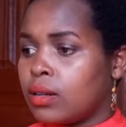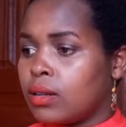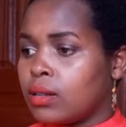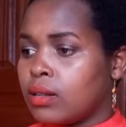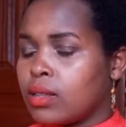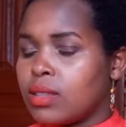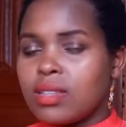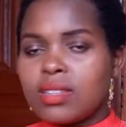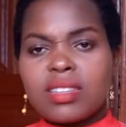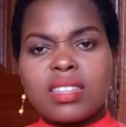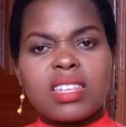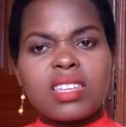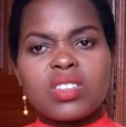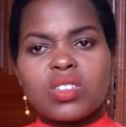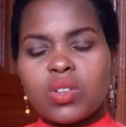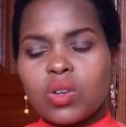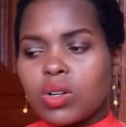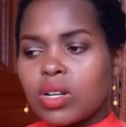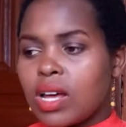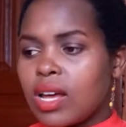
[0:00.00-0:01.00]
these are the
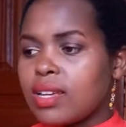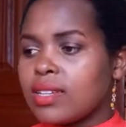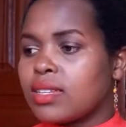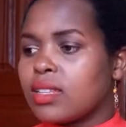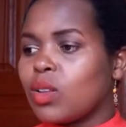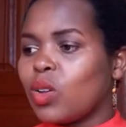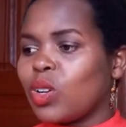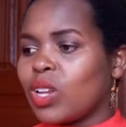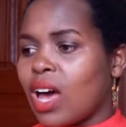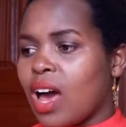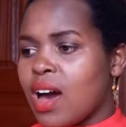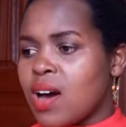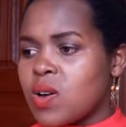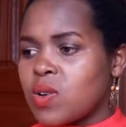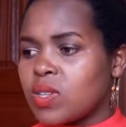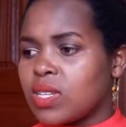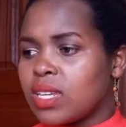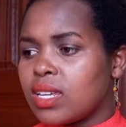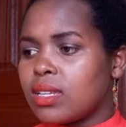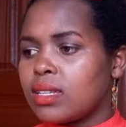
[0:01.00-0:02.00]

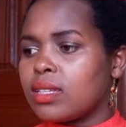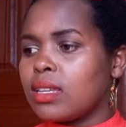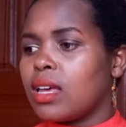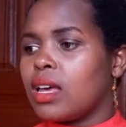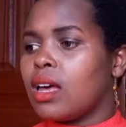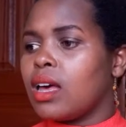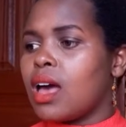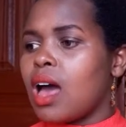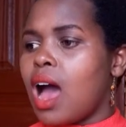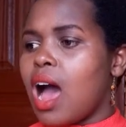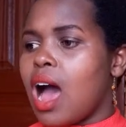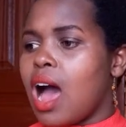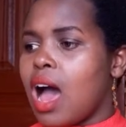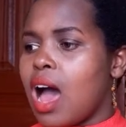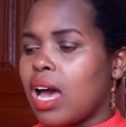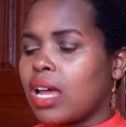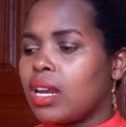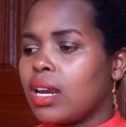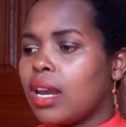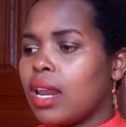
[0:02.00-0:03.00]
slaughterhouses
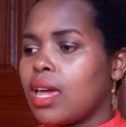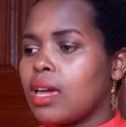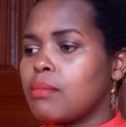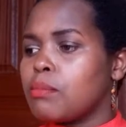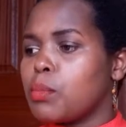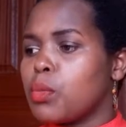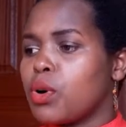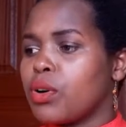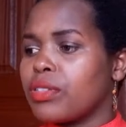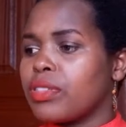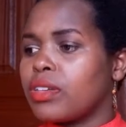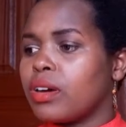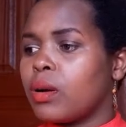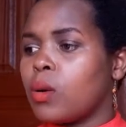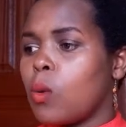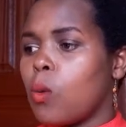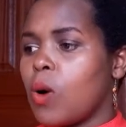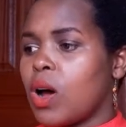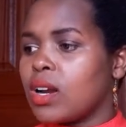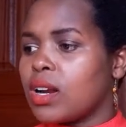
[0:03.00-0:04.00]
handling more than
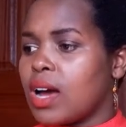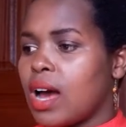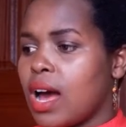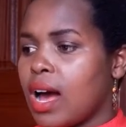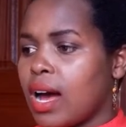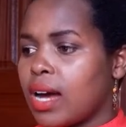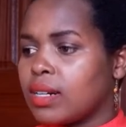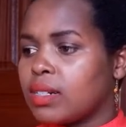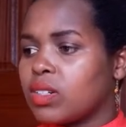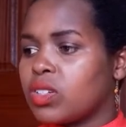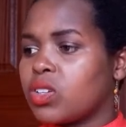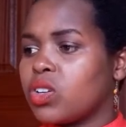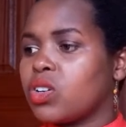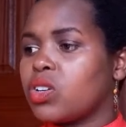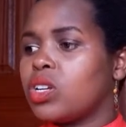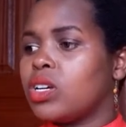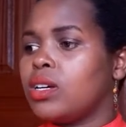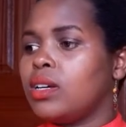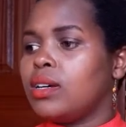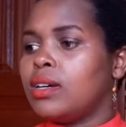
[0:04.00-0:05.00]
100
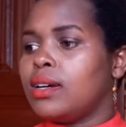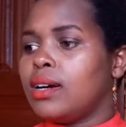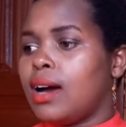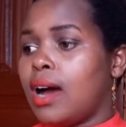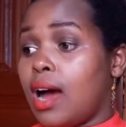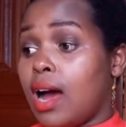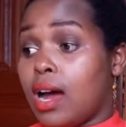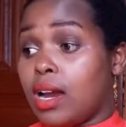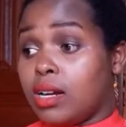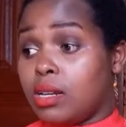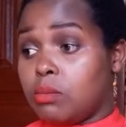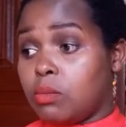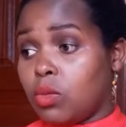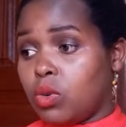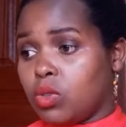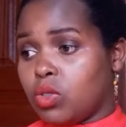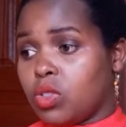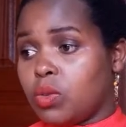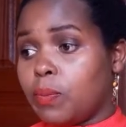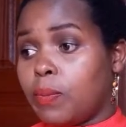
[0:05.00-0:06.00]

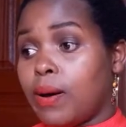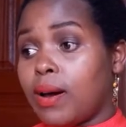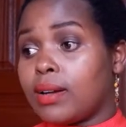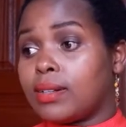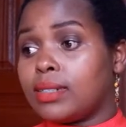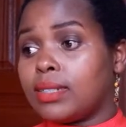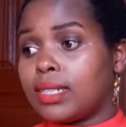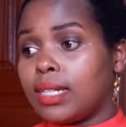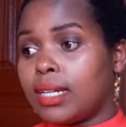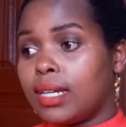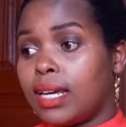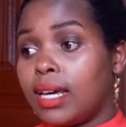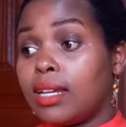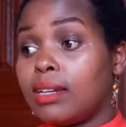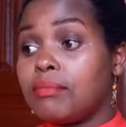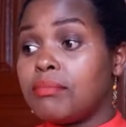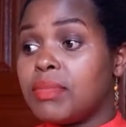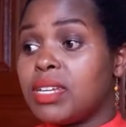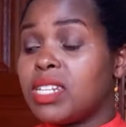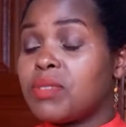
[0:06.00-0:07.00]
animals per day, and
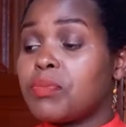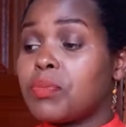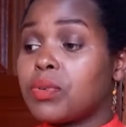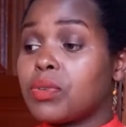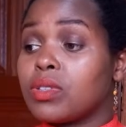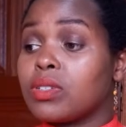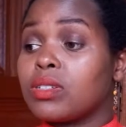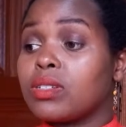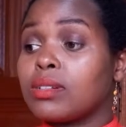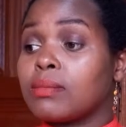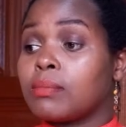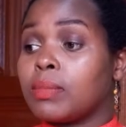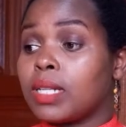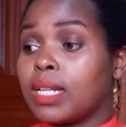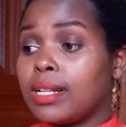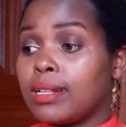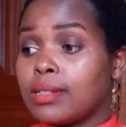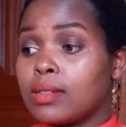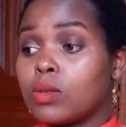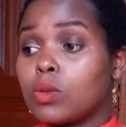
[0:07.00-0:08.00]
meat processing
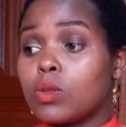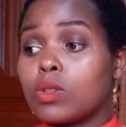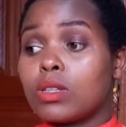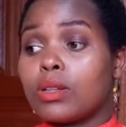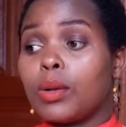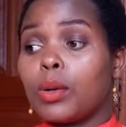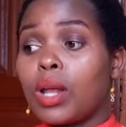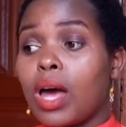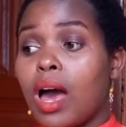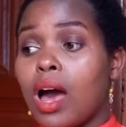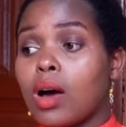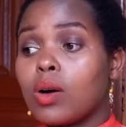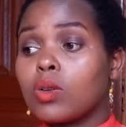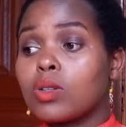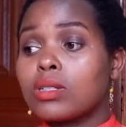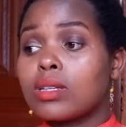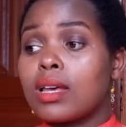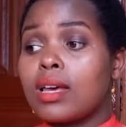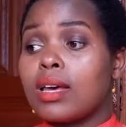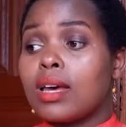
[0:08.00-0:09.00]
plants. So slaughterhouse
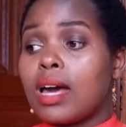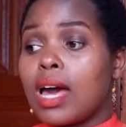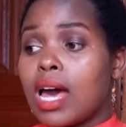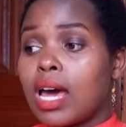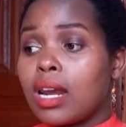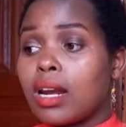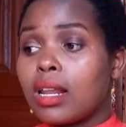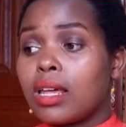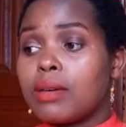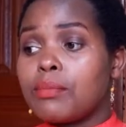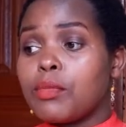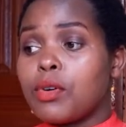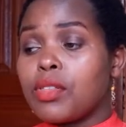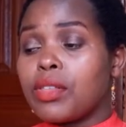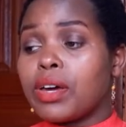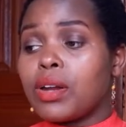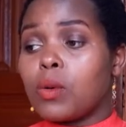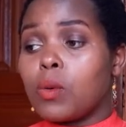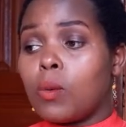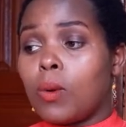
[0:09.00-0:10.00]
handling more
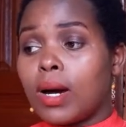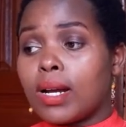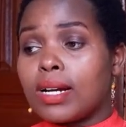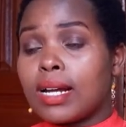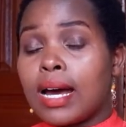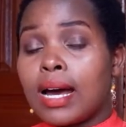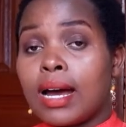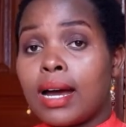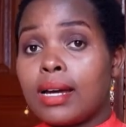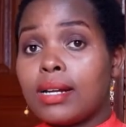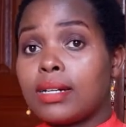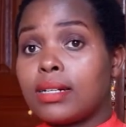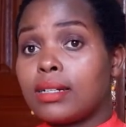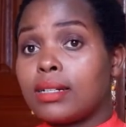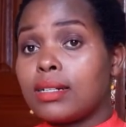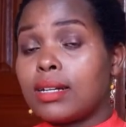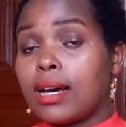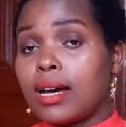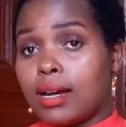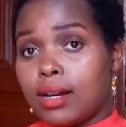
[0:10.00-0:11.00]
than
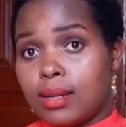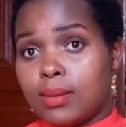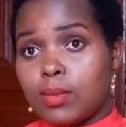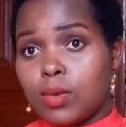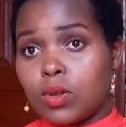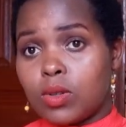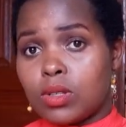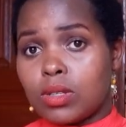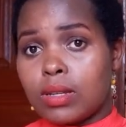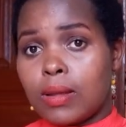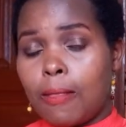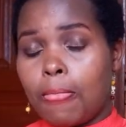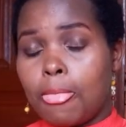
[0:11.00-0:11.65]
100 animals,